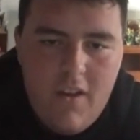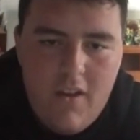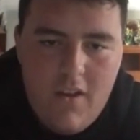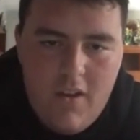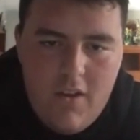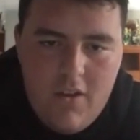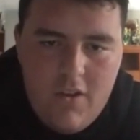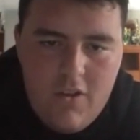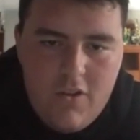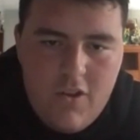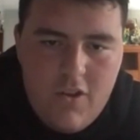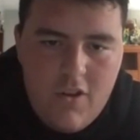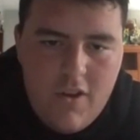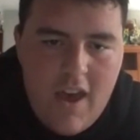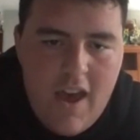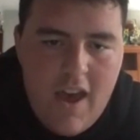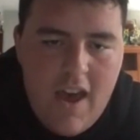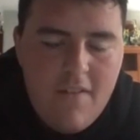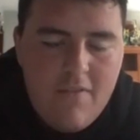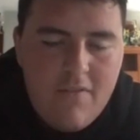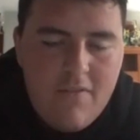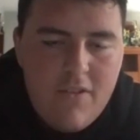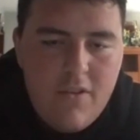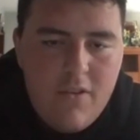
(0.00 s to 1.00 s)
so you
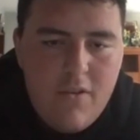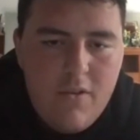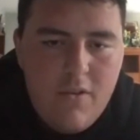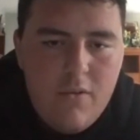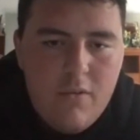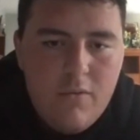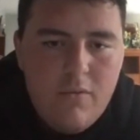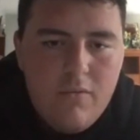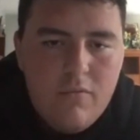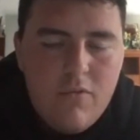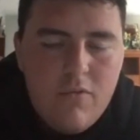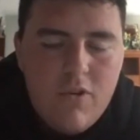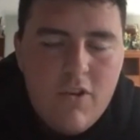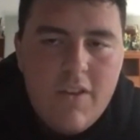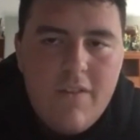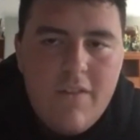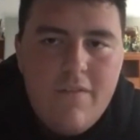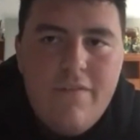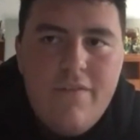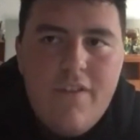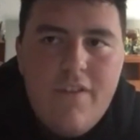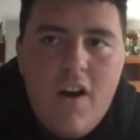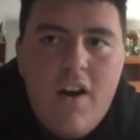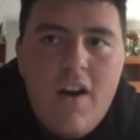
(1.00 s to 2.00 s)
have to really
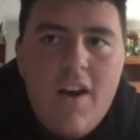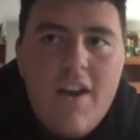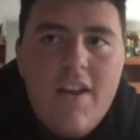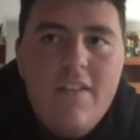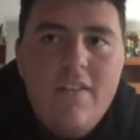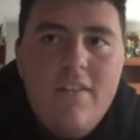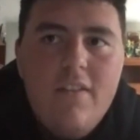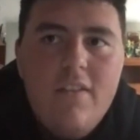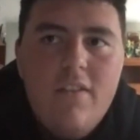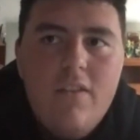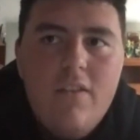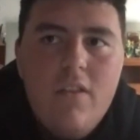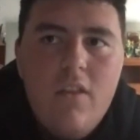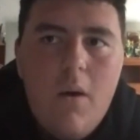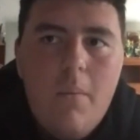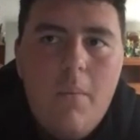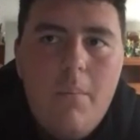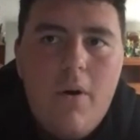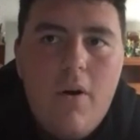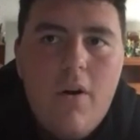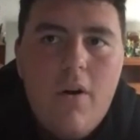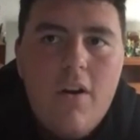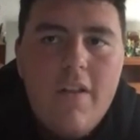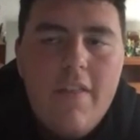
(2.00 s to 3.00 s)
find a
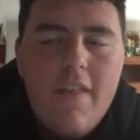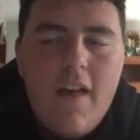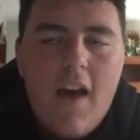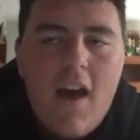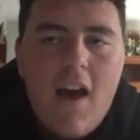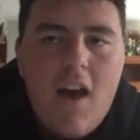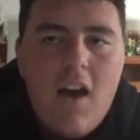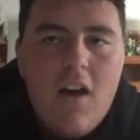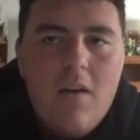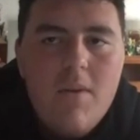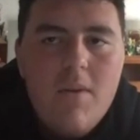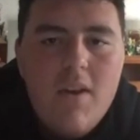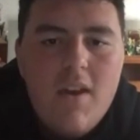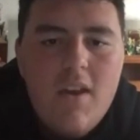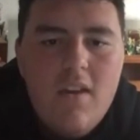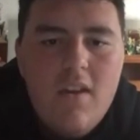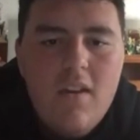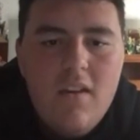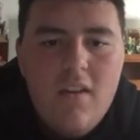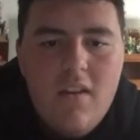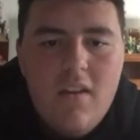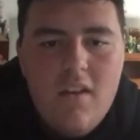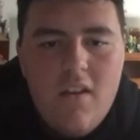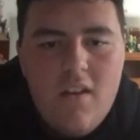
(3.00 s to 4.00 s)
part of the hobby
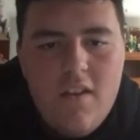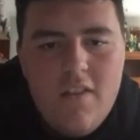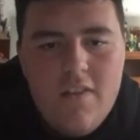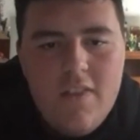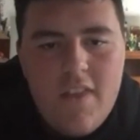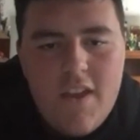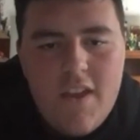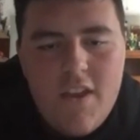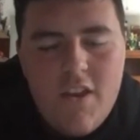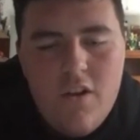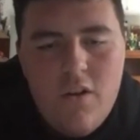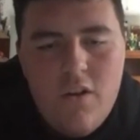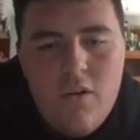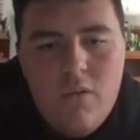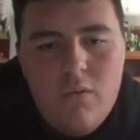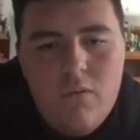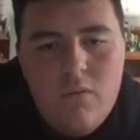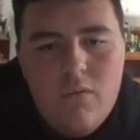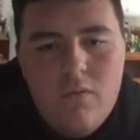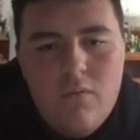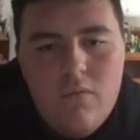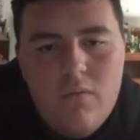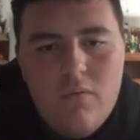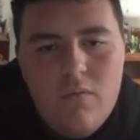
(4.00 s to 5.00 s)
that you don't
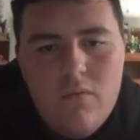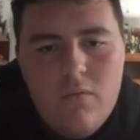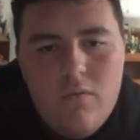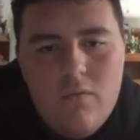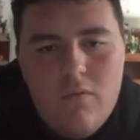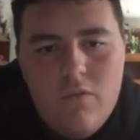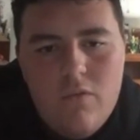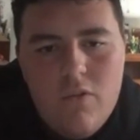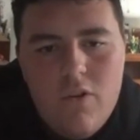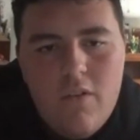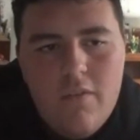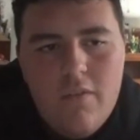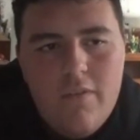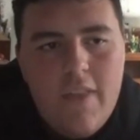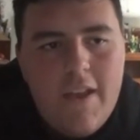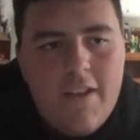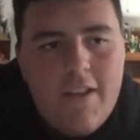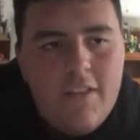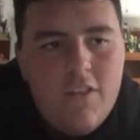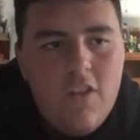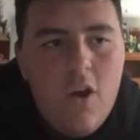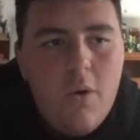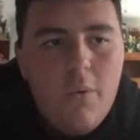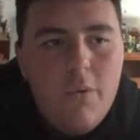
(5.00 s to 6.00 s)
re-
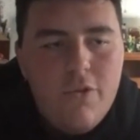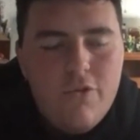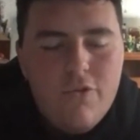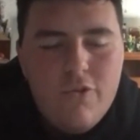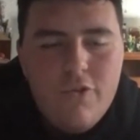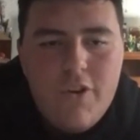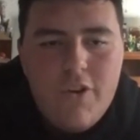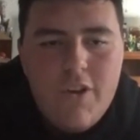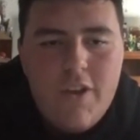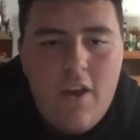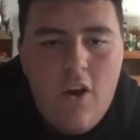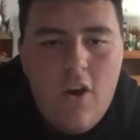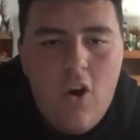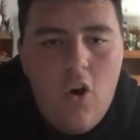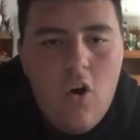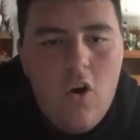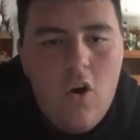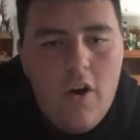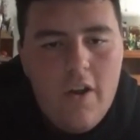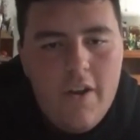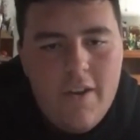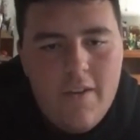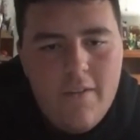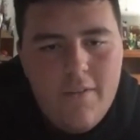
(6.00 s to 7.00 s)
like no one's really
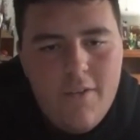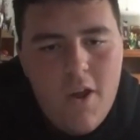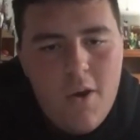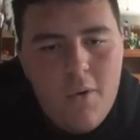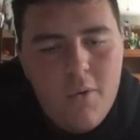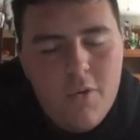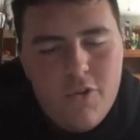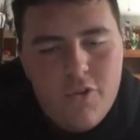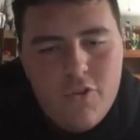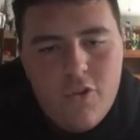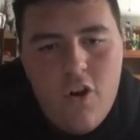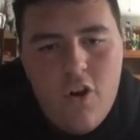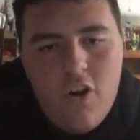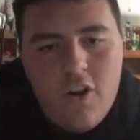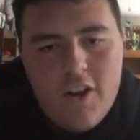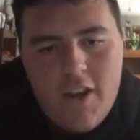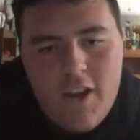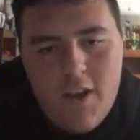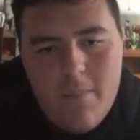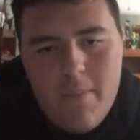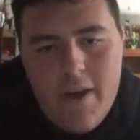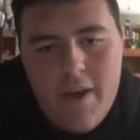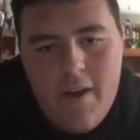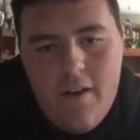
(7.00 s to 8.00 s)
on and no one's talking
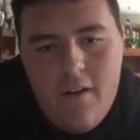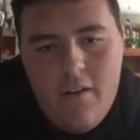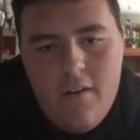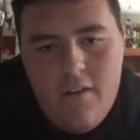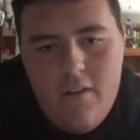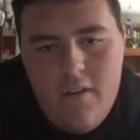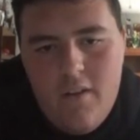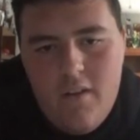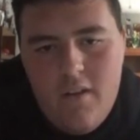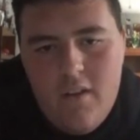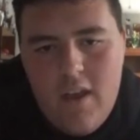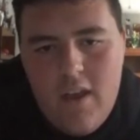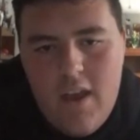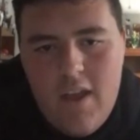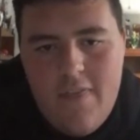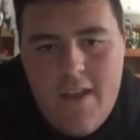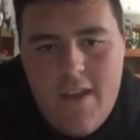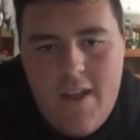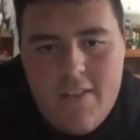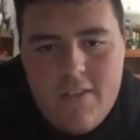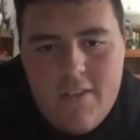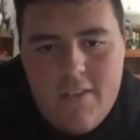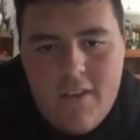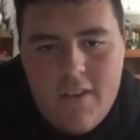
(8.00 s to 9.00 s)
about and
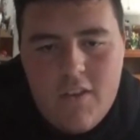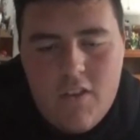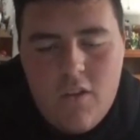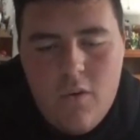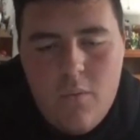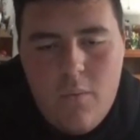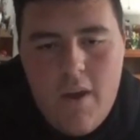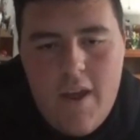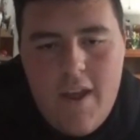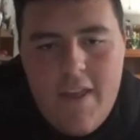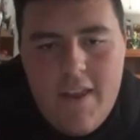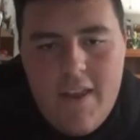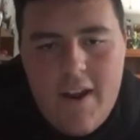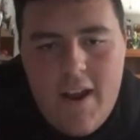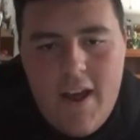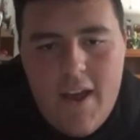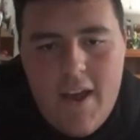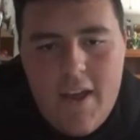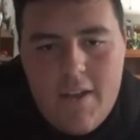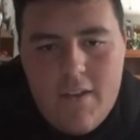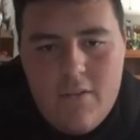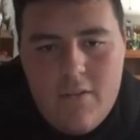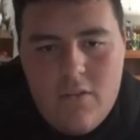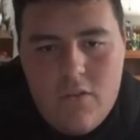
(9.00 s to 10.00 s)
that's like the way that
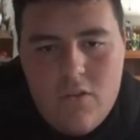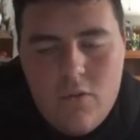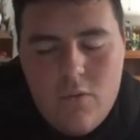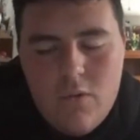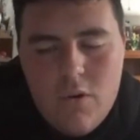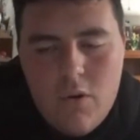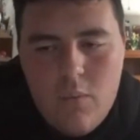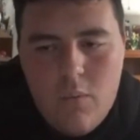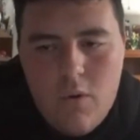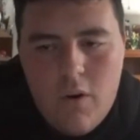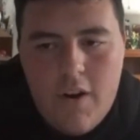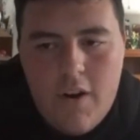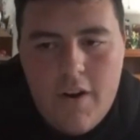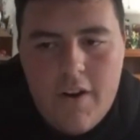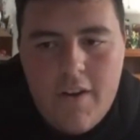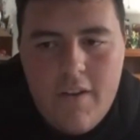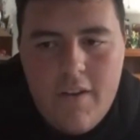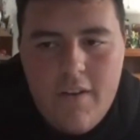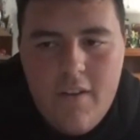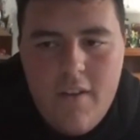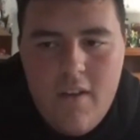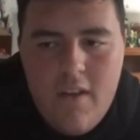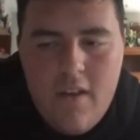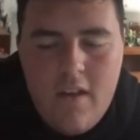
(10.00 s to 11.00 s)
I sort of work
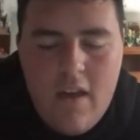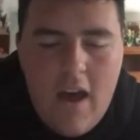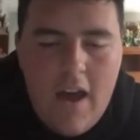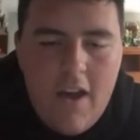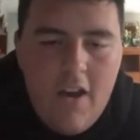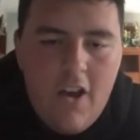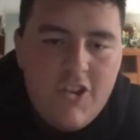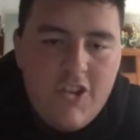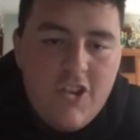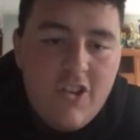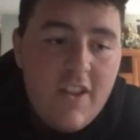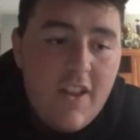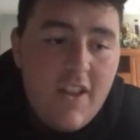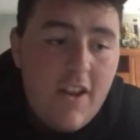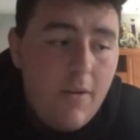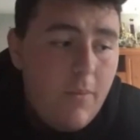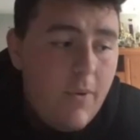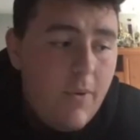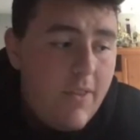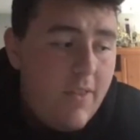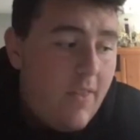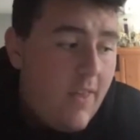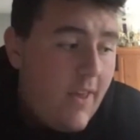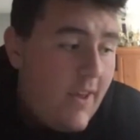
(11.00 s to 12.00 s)
I also did it
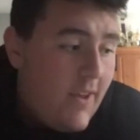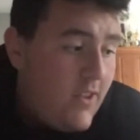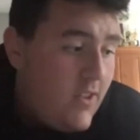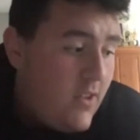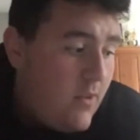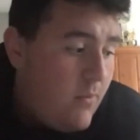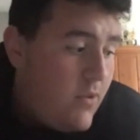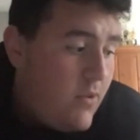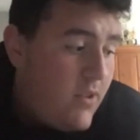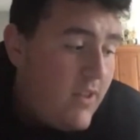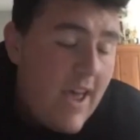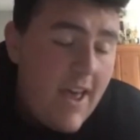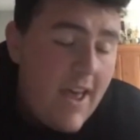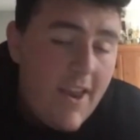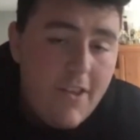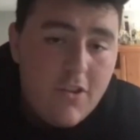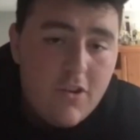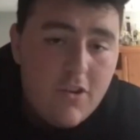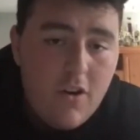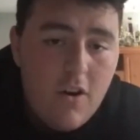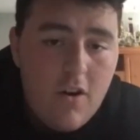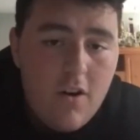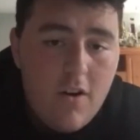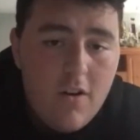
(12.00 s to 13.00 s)
with like some status
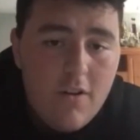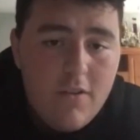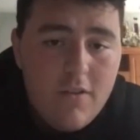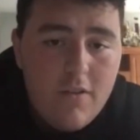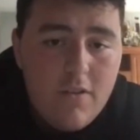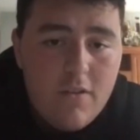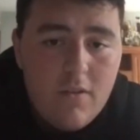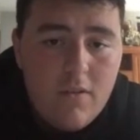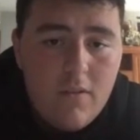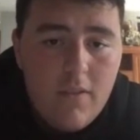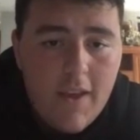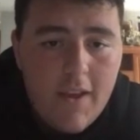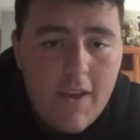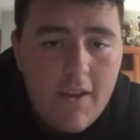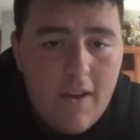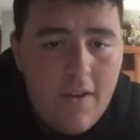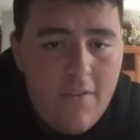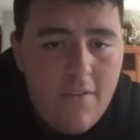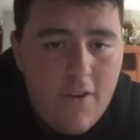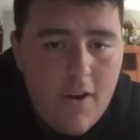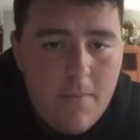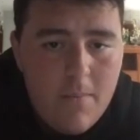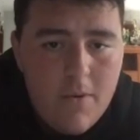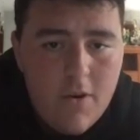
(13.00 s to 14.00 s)
cards. Like I
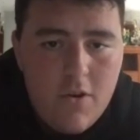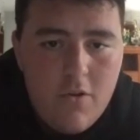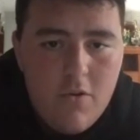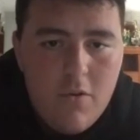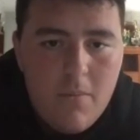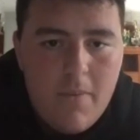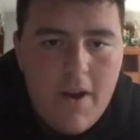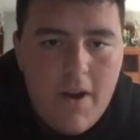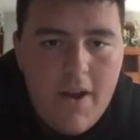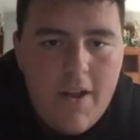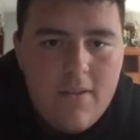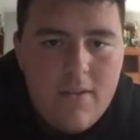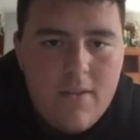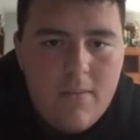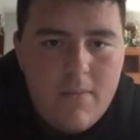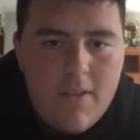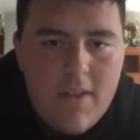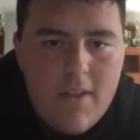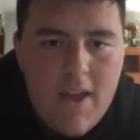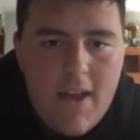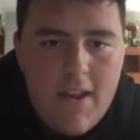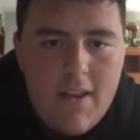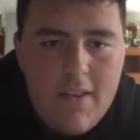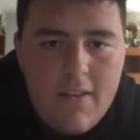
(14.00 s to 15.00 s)
remember you were buying some
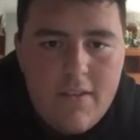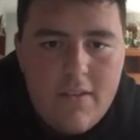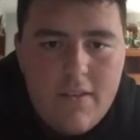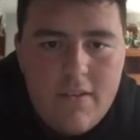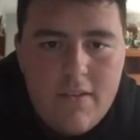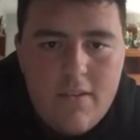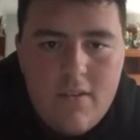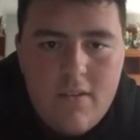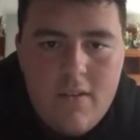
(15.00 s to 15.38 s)
status,